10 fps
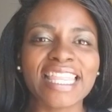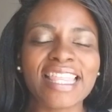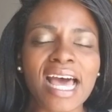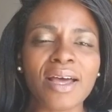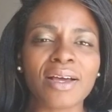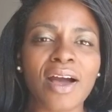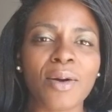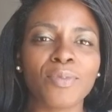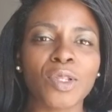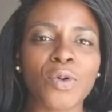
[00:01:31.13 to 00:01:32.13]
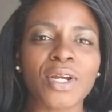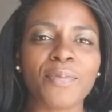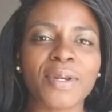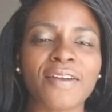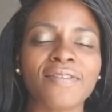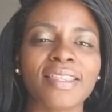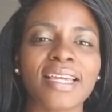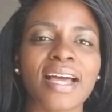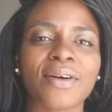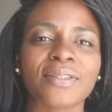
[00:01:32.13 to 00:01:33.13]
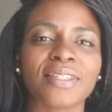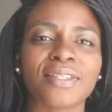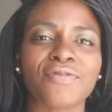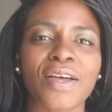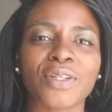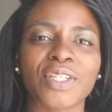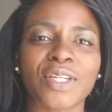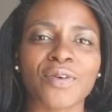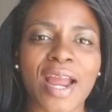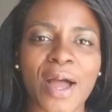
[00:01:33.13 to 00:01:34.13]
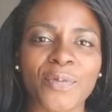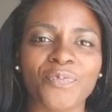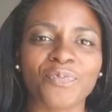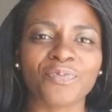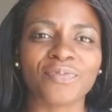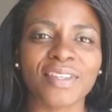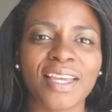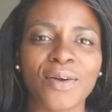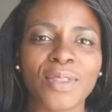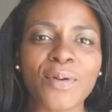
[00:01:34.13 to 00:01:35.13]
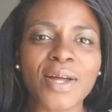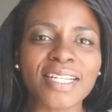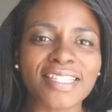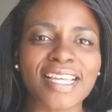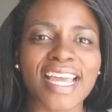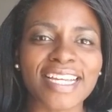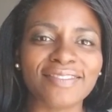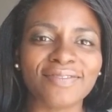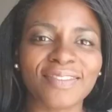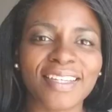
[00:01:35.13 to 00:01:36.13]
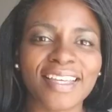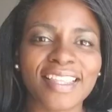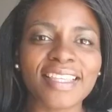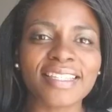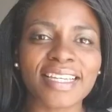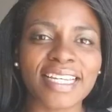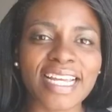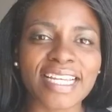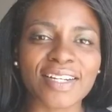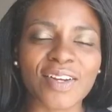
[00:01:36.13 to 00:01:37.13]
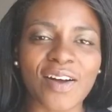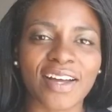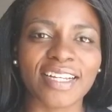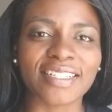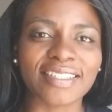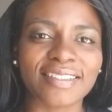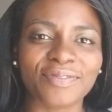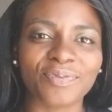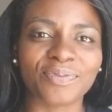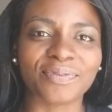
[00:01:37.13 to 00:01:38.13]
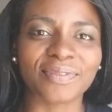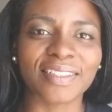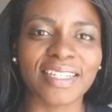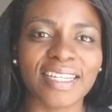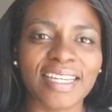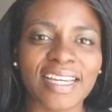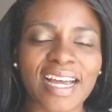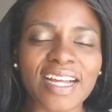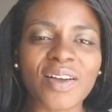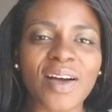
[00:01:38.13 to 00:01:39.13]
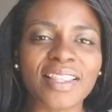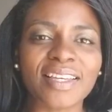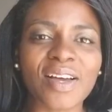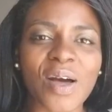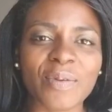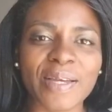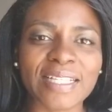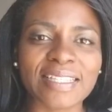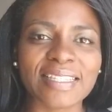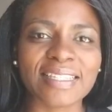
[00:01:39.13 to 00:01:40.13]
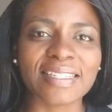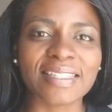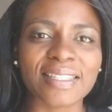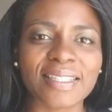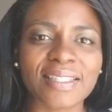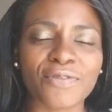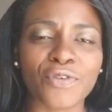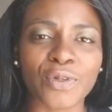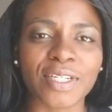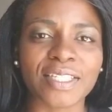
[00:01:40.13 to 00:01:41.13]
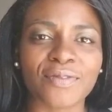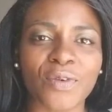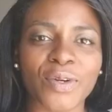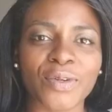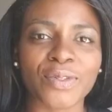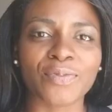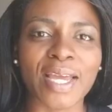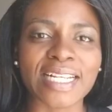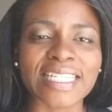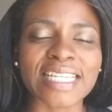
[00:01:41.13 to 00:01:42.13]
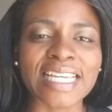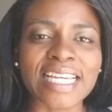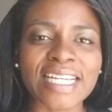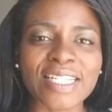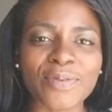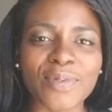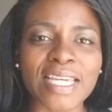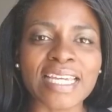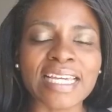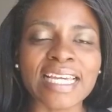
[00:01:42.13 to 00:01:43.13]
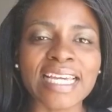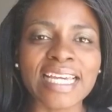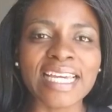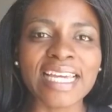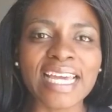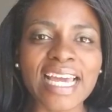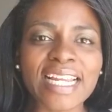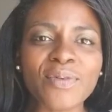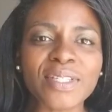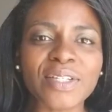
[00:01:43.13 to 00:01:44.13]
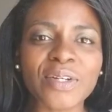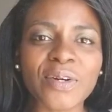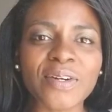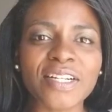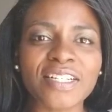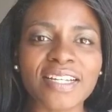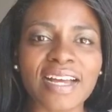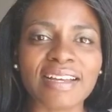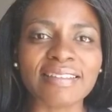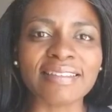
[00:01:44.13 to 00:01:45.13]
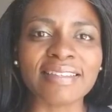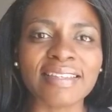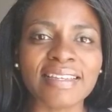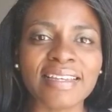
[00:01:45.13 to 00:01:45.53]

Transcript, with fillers: that got blown up and everything else fell to the ground. Well, I want to say that this Canadian caught it. I caught the comments, the fullness of what it was meant to be, and he was encouraging us